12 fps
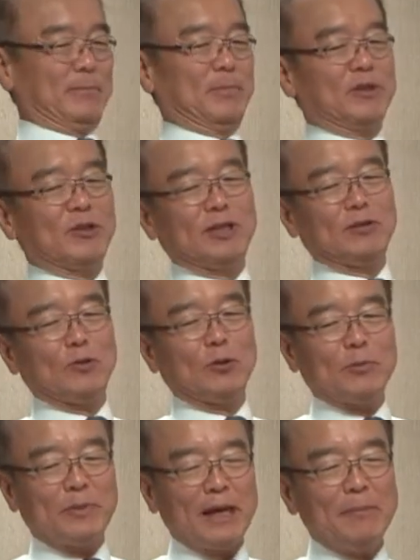Between two
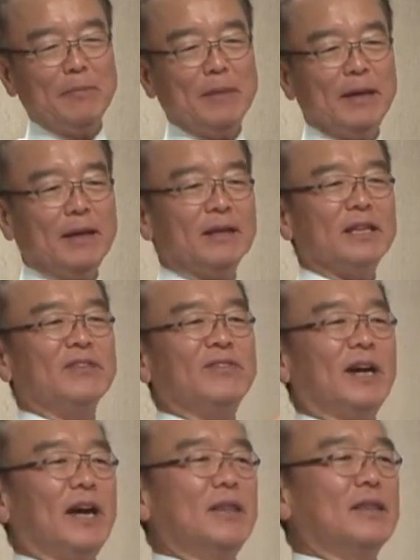of them,
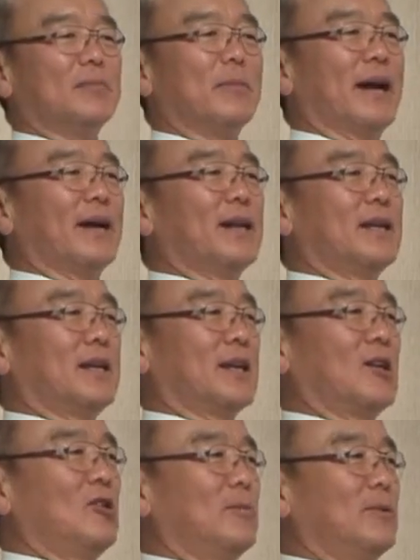define the market
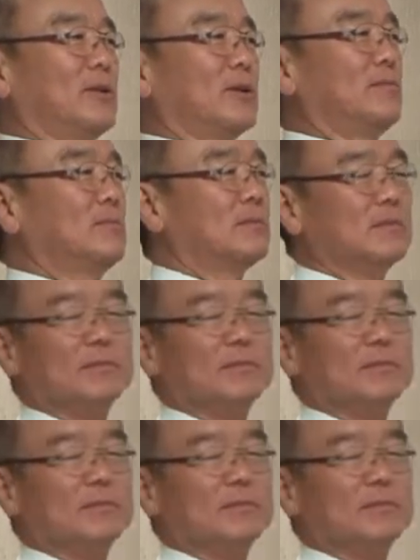equilibrium.